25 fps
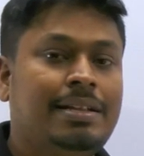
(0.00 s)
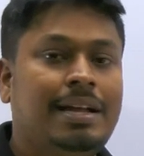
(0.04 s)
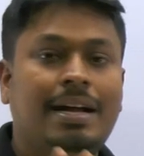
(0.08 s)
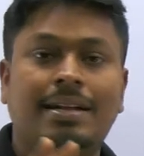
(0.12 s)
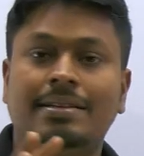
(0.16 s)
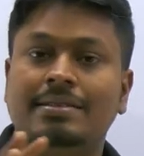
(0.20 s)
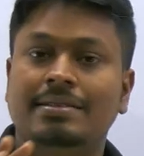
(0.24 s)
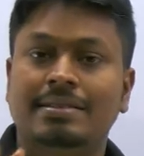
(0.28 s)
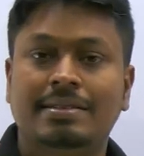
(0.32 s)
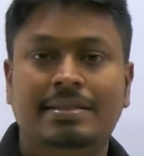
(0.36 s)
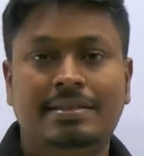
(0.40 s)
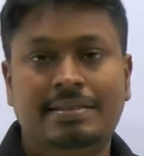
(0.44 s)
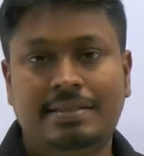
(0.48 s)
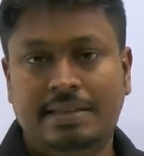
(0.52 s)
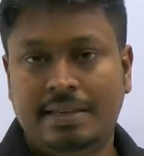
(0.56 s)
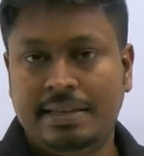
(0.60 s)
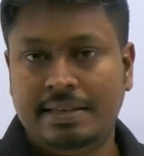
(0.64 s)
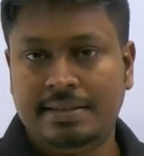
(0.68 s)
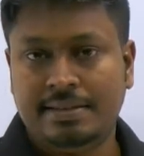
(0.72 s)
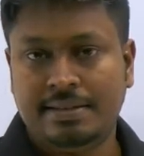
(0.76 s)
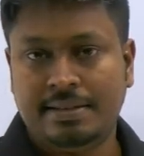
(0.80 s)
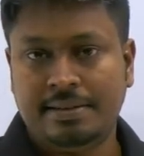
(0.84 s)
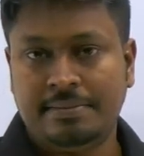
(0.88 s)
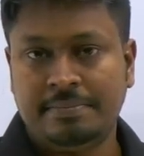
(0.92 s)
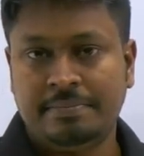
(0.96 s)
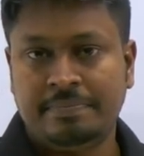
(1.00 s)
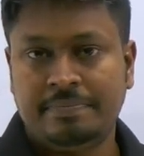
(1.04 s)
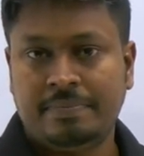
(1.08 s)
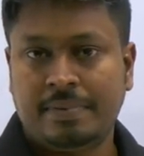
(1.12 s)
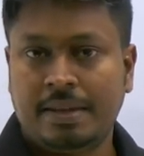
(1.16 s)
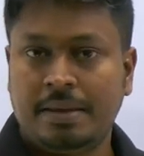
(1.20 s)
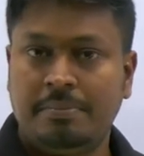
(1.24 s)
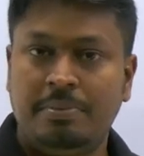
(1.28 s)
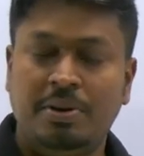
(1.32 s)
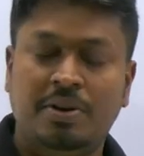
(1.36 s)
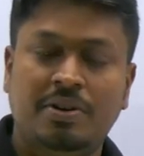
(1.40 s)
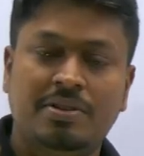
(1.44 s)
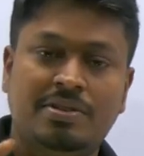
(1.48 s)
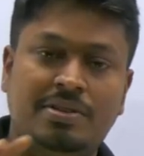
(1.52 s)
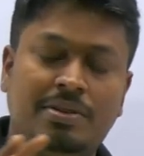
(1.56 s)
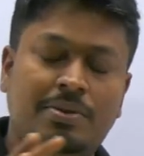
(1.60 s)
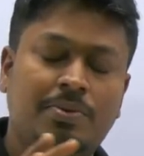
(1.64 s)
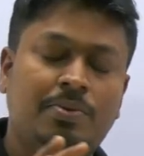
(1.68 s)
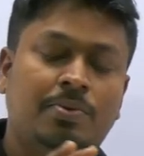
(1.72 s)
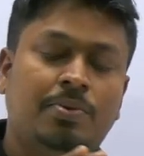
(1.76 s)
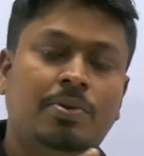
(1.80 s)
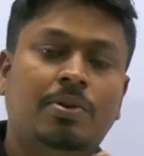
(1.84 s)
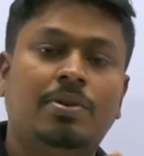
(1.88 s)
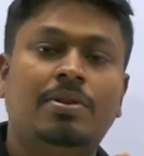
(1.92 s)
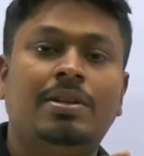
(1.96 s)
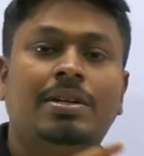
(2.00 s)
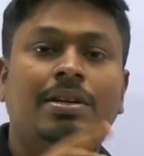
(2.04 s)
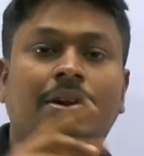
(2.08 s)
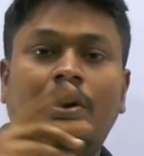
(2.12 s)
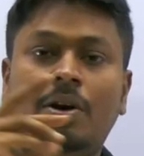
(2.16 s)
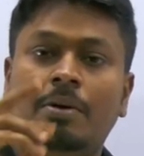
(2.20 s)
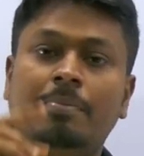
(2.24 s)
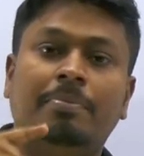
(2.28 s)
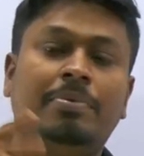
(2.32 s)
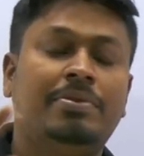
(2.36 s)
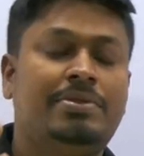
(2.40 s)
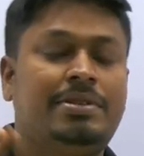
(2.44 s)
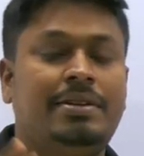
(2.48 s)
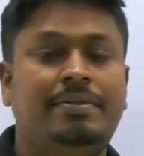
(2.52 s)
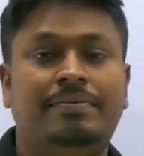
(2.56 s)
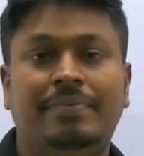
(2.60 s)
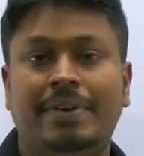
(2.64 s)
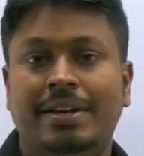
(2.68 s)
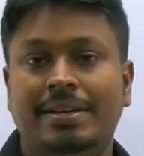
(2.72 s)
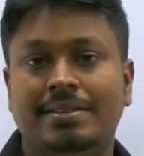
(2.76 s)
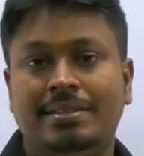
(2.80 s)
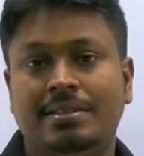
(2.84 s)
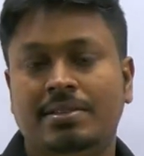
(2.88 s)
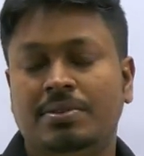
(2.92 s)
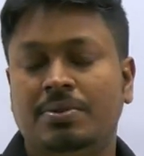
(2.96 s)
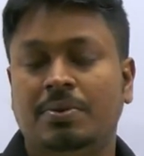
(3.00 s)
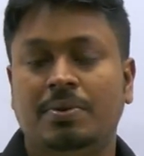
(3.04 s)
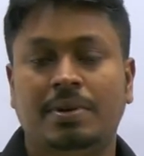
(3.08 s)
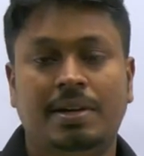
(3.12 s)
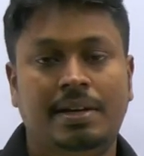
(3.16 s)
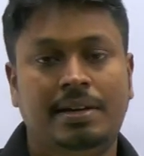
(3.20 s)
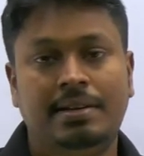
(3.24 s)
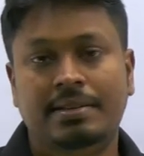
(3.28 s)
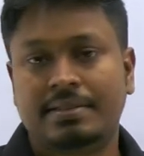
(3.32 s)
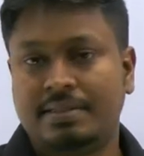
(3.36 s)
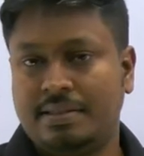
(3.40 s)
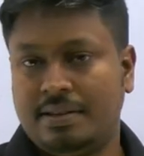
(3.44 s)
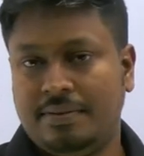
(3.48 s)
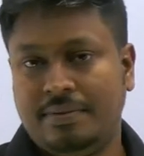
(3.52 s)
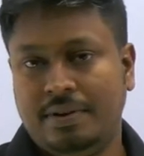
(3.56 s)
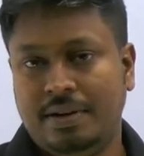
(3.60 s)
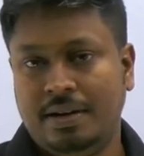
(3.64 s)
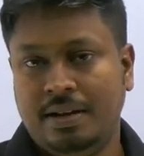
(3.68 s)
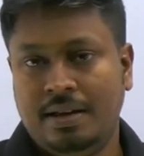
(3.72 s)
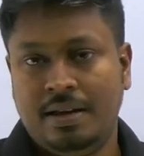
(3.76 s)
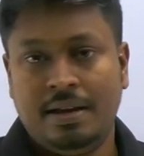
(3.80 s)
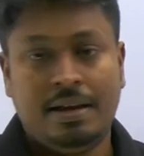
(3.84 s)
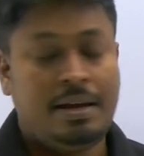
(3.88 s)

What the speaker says: the answer is easy, because you know that opposite faces total is 7.